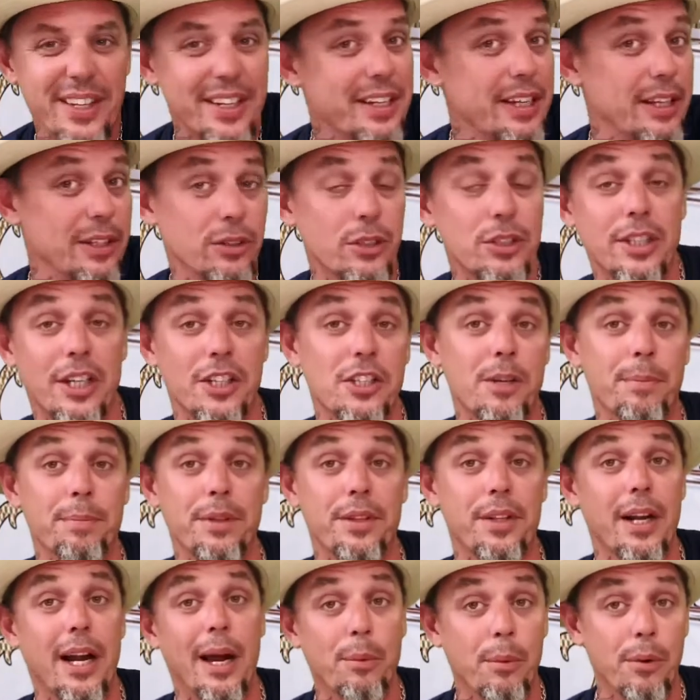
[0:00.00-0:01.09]
it looks like something that
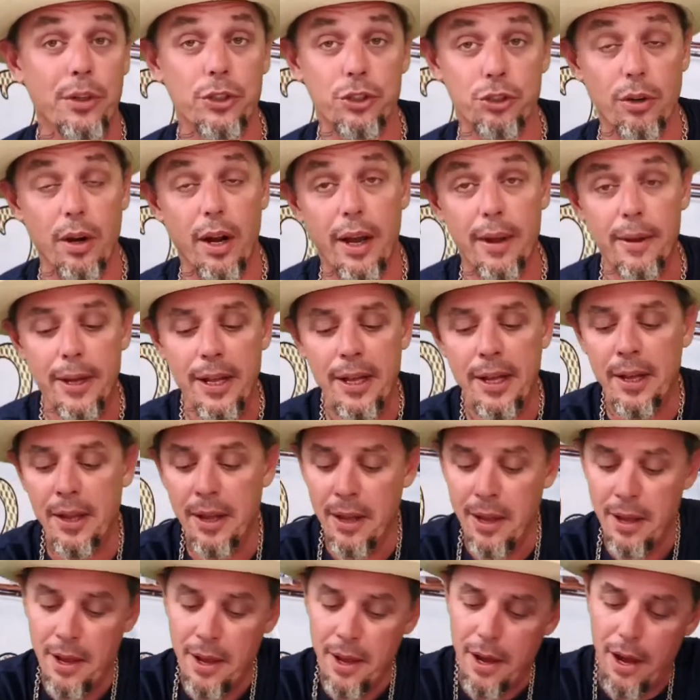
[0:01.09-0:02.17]
I want to
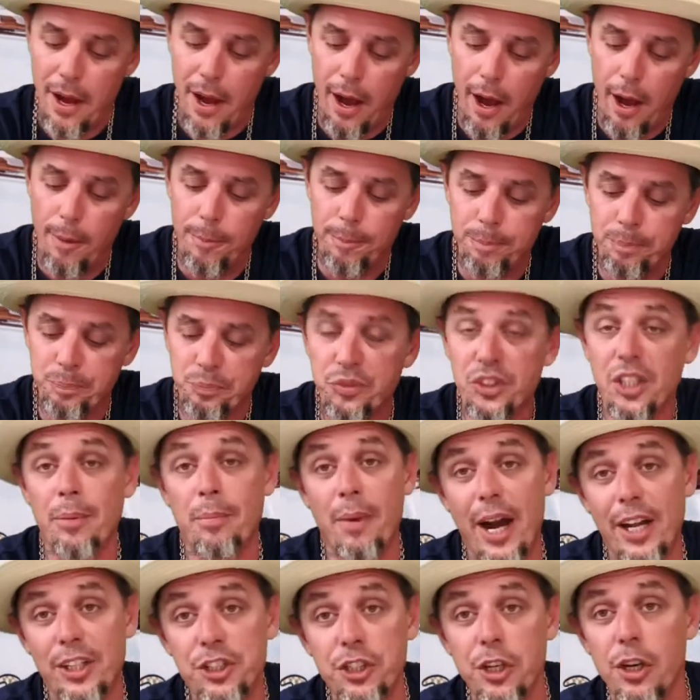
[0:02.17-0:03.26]
try.
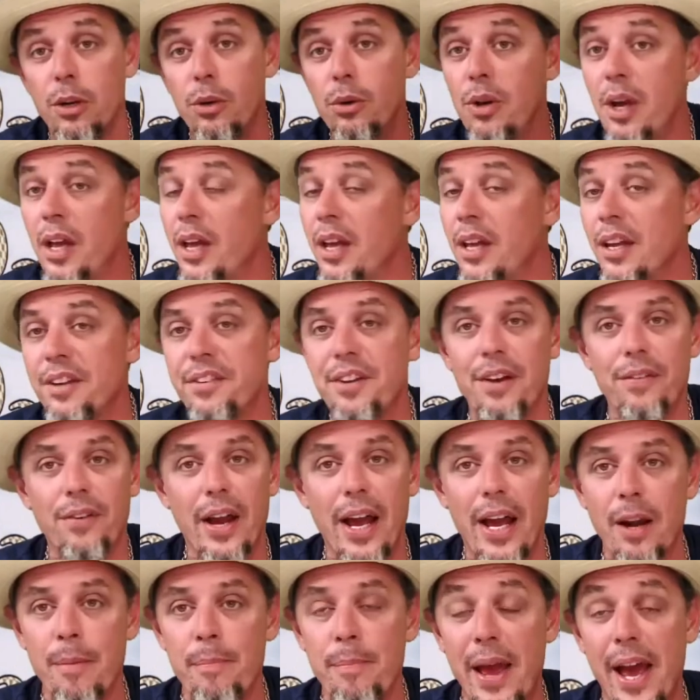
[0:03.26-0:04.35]
Camacho, never
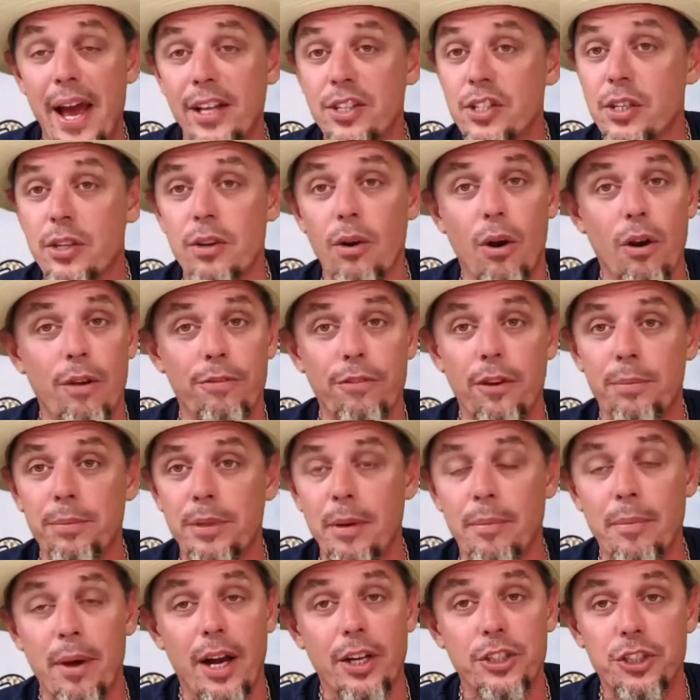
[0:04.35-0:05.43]
had a bad cigar from
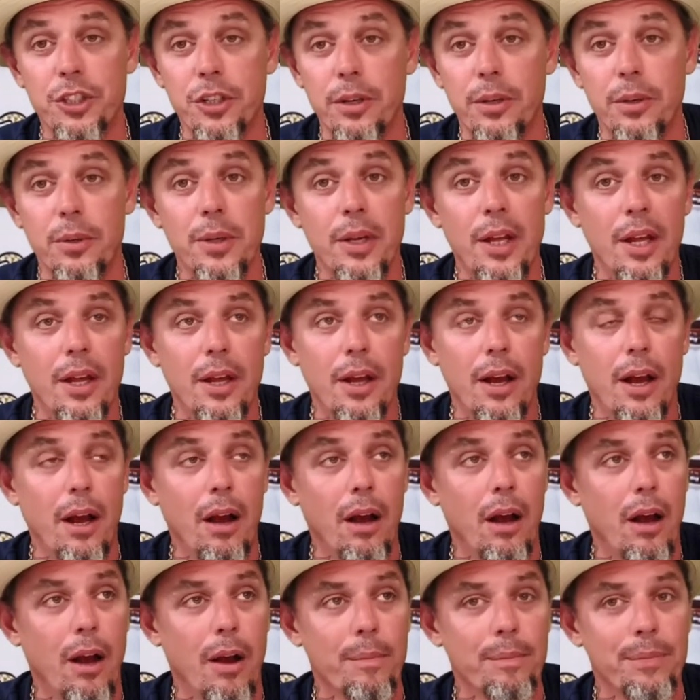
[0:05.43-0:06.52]
Camacho.
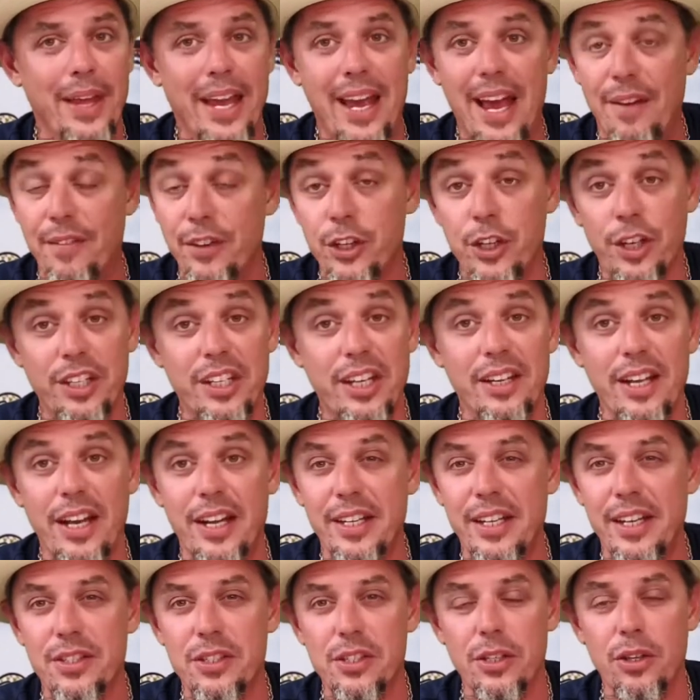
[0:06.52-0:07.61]
They have a good
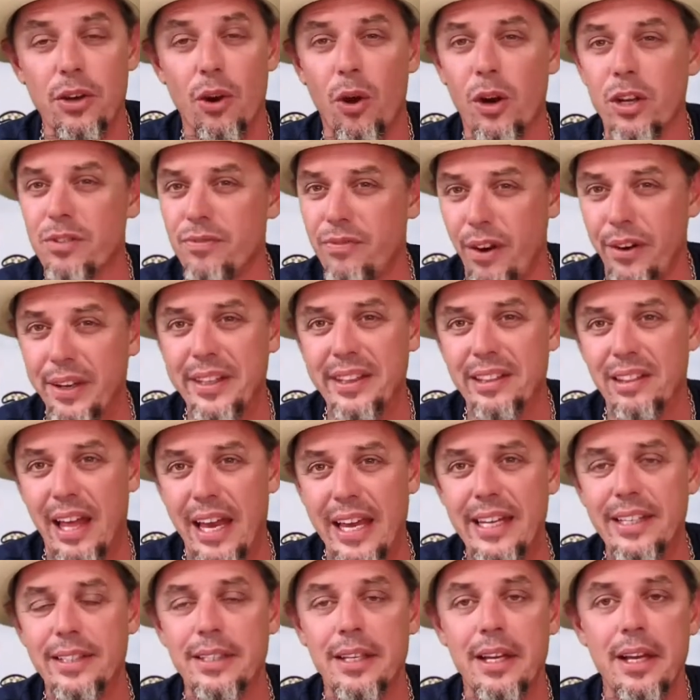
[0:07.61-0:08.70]
Connecticut cigar. It's very
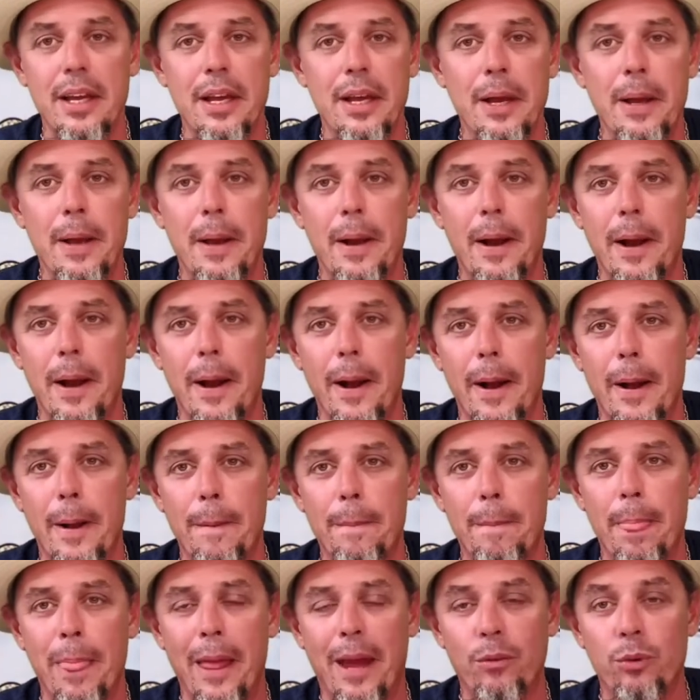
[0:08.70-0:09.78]
light.
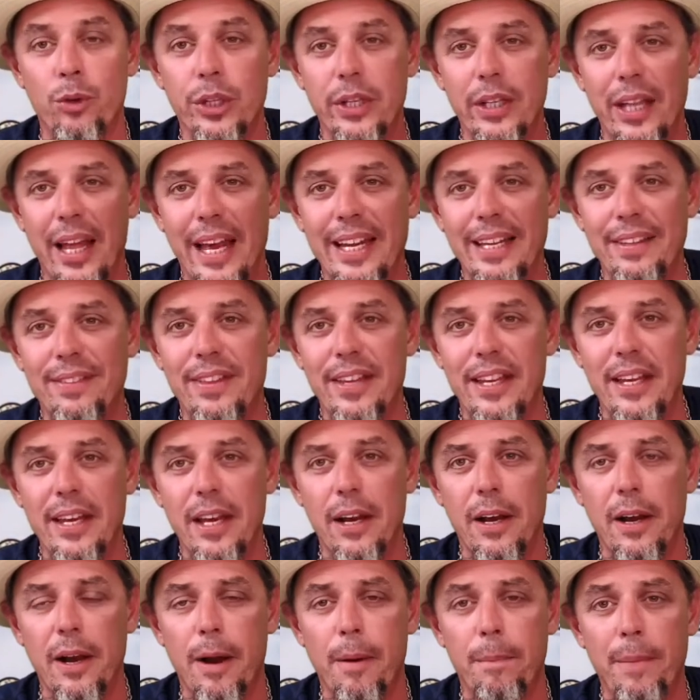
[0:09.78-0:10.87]
I really like the
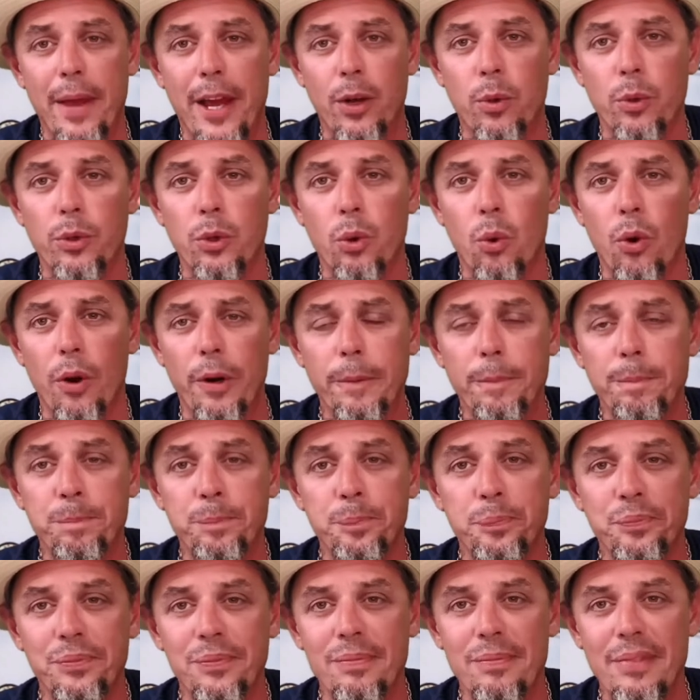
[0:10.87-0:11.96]
Ecuador
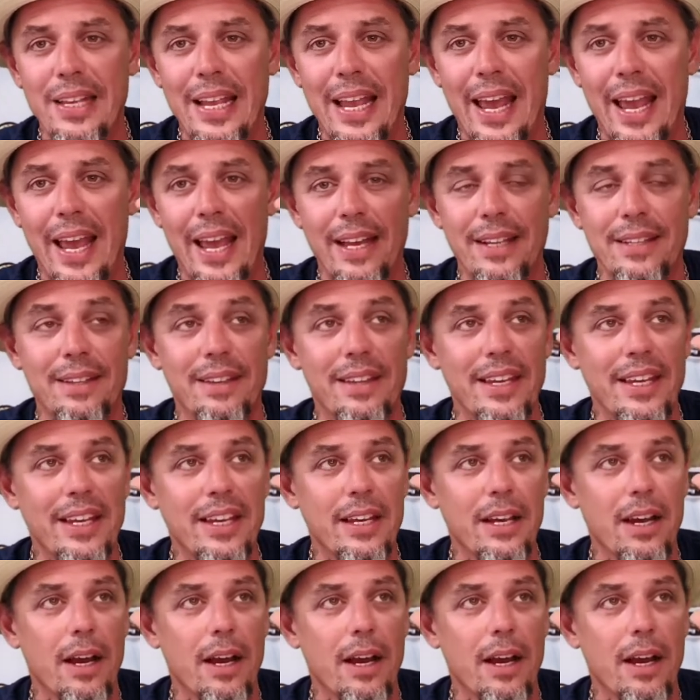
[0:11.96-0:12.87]
and the